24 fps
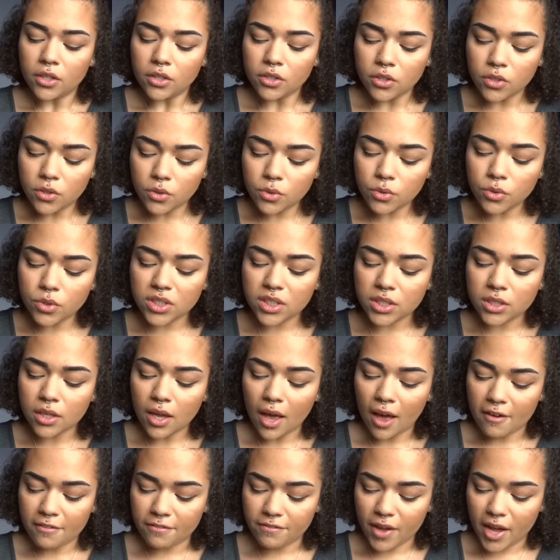Use
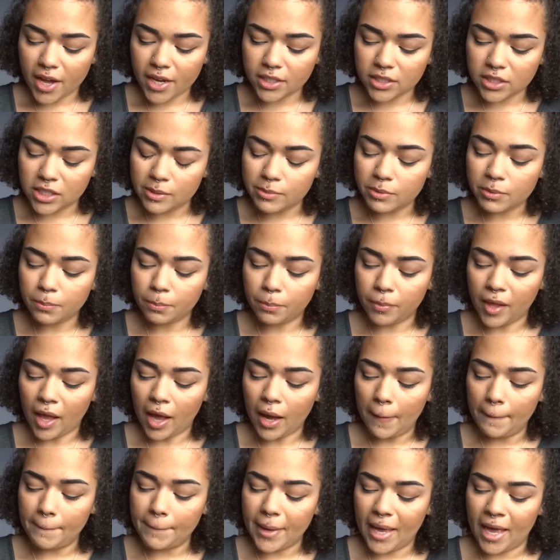a fine-tipped
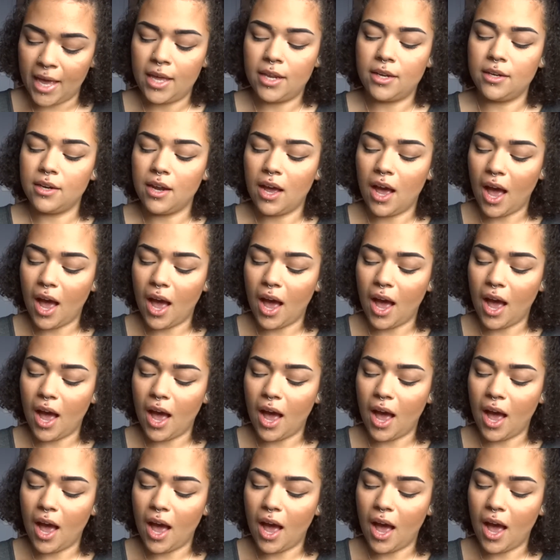black pen.